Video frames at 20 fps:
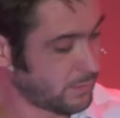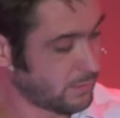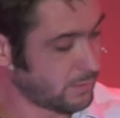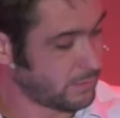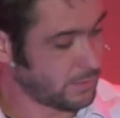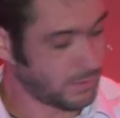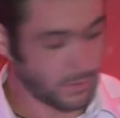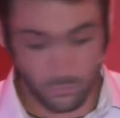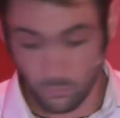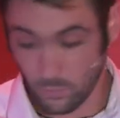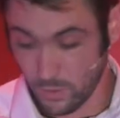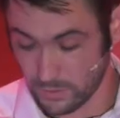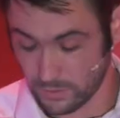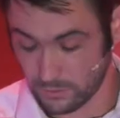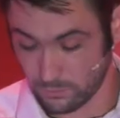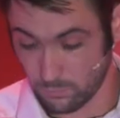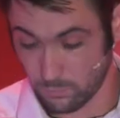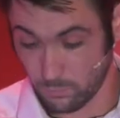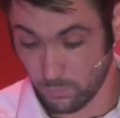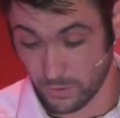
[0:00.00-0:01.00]
the
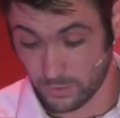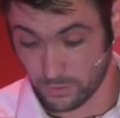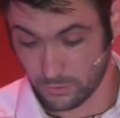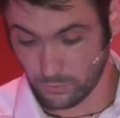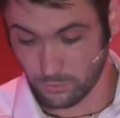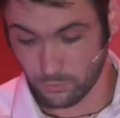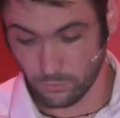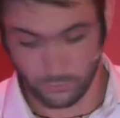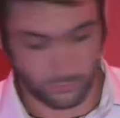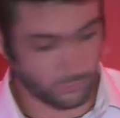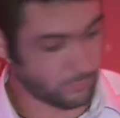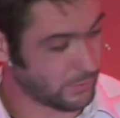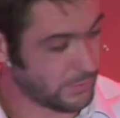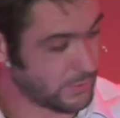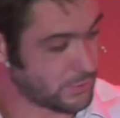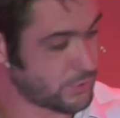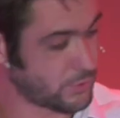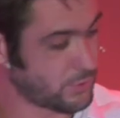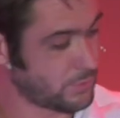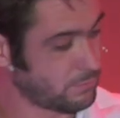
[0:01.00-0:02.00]
1.25
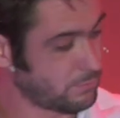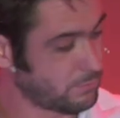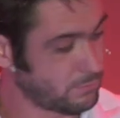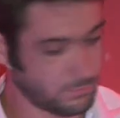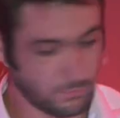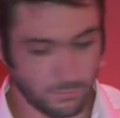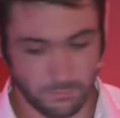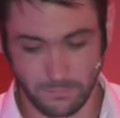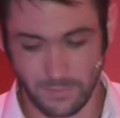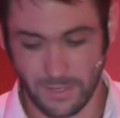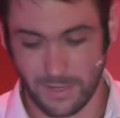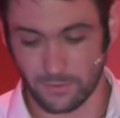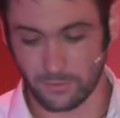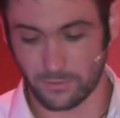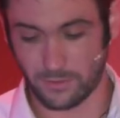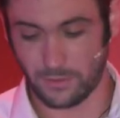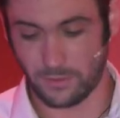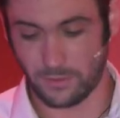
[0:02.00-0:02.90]
inch outlet